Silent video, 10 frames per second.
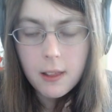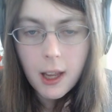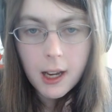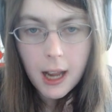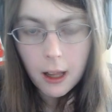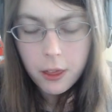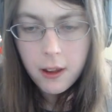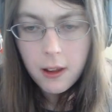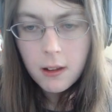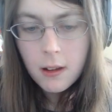
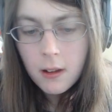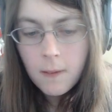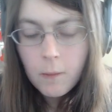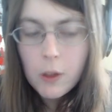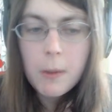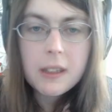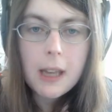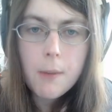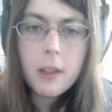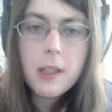unhealthy. Their
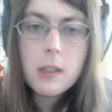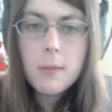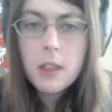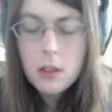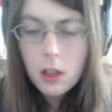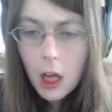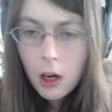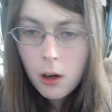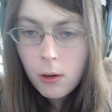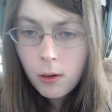metabolism is
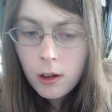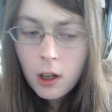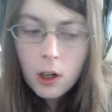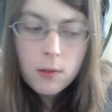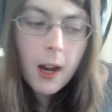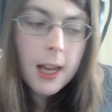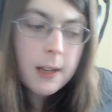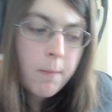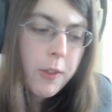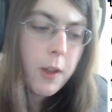slow,
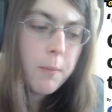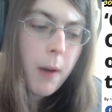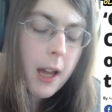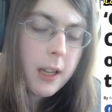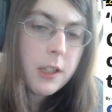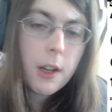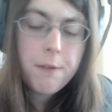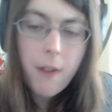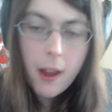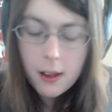right? Their bodies are
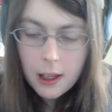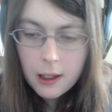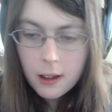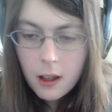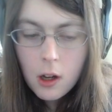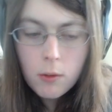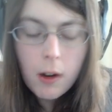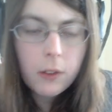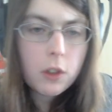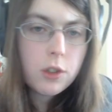failing,
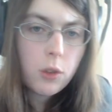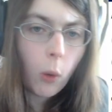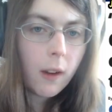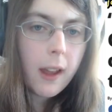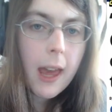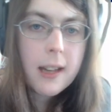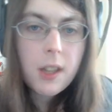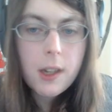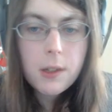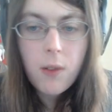right? They're storing
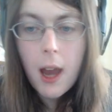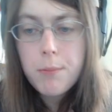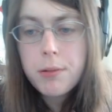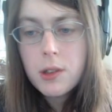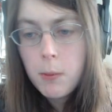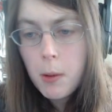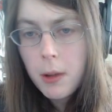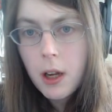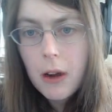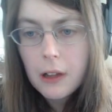excess fat,
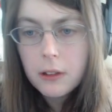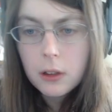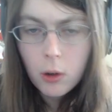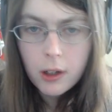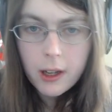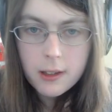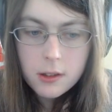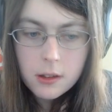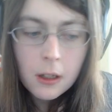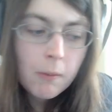presumably around their
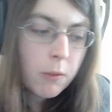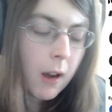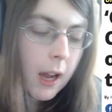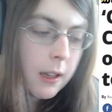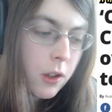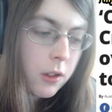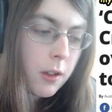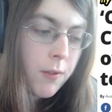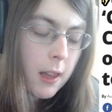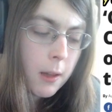organs, right? They're
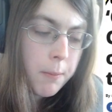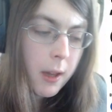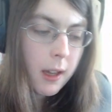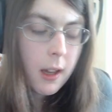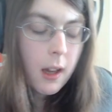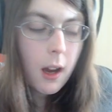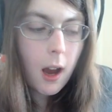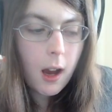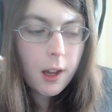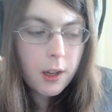developing,
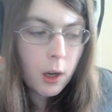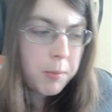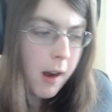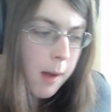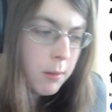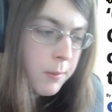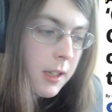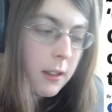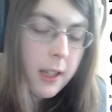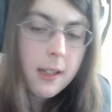problems
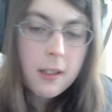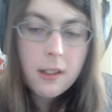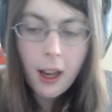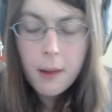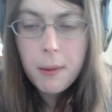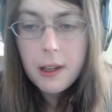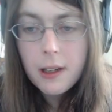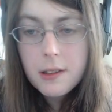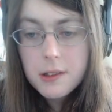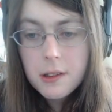that lead to
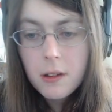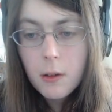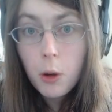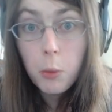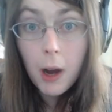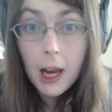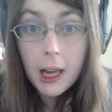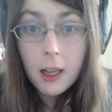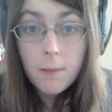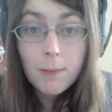diabetes.
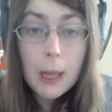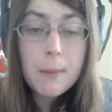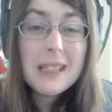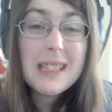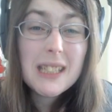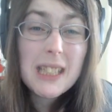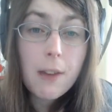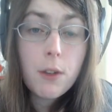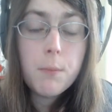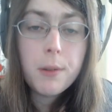Why? That means
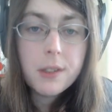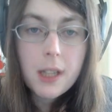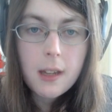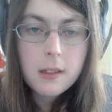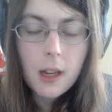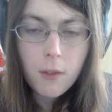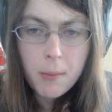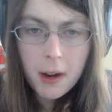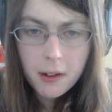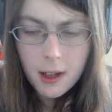7% of
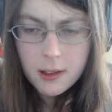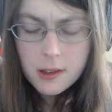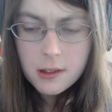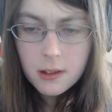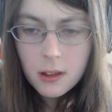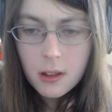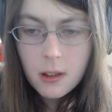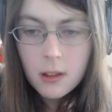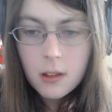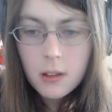Americans,
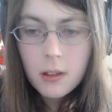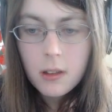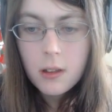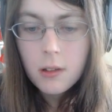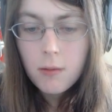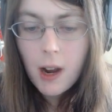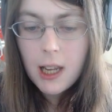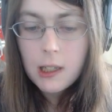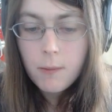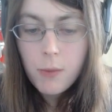
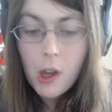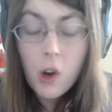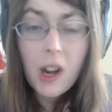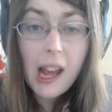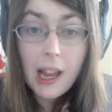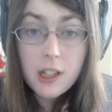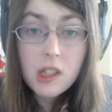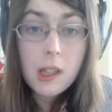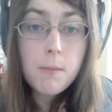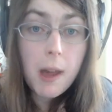right, are
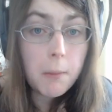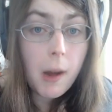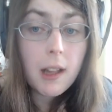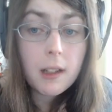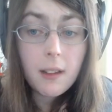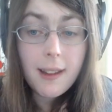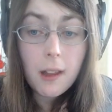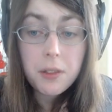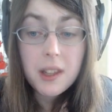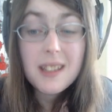actually metabolically
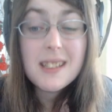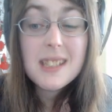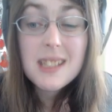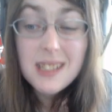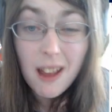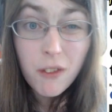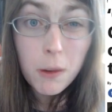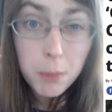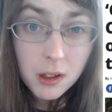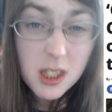healthy.
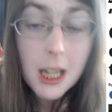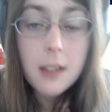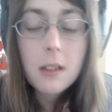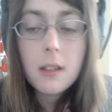7%.